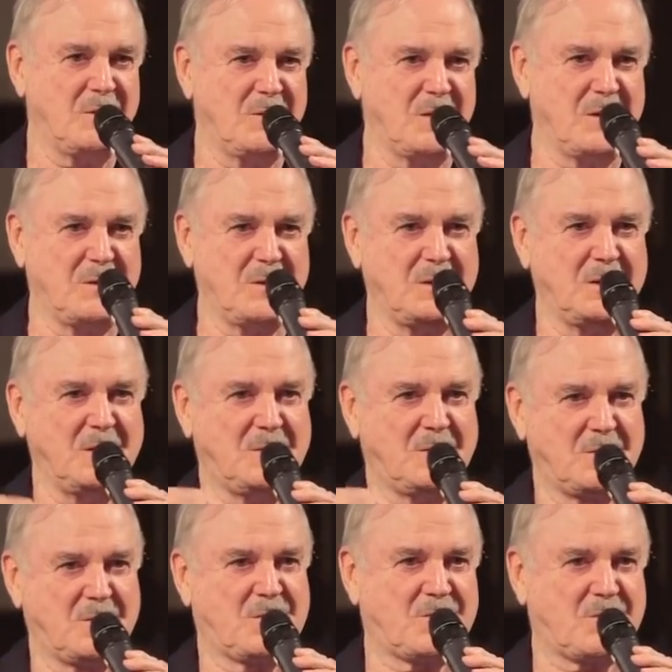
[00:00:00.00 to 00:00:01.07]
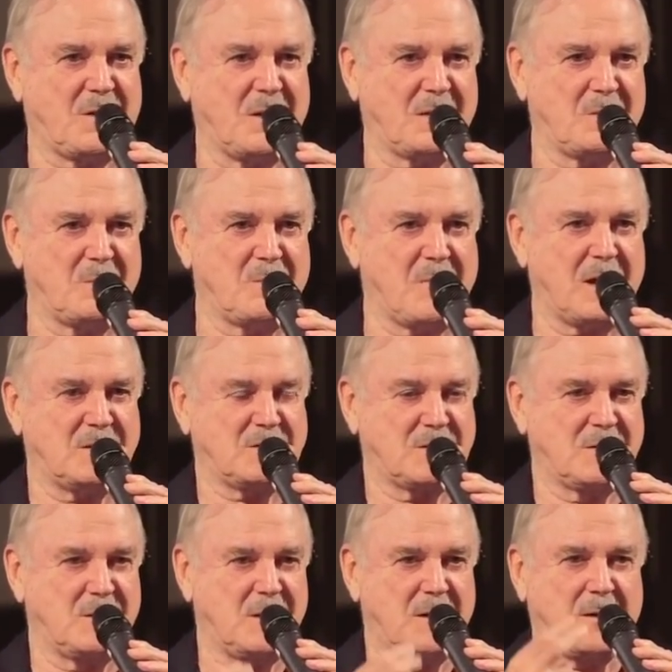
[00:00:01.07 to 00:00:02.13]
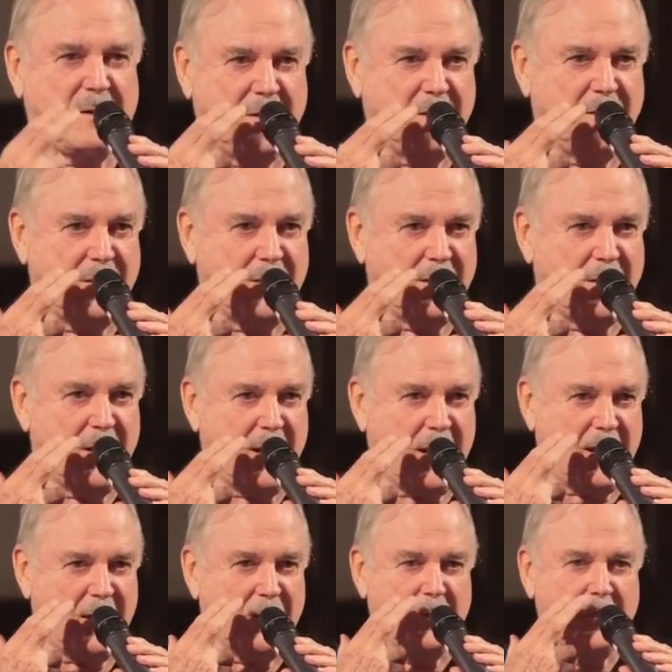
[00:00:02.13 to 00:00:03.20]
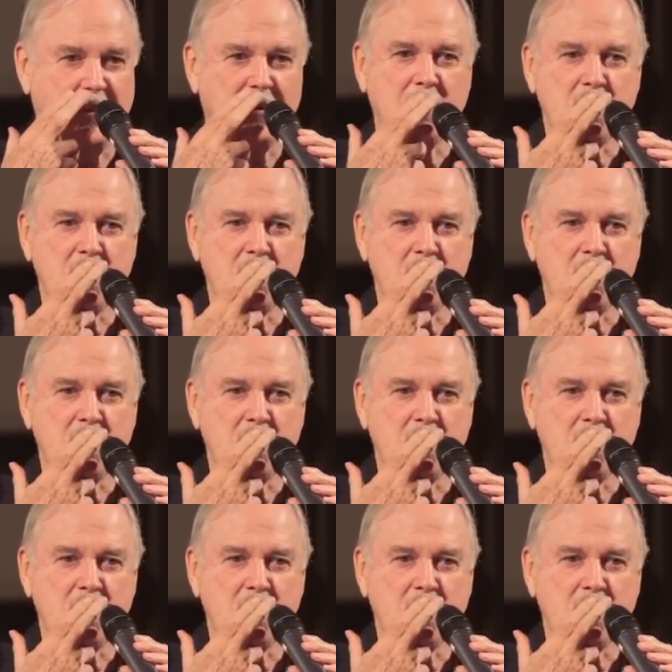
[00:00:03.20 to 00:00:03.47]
you know, and he'd strike the match, and then he'd inhale.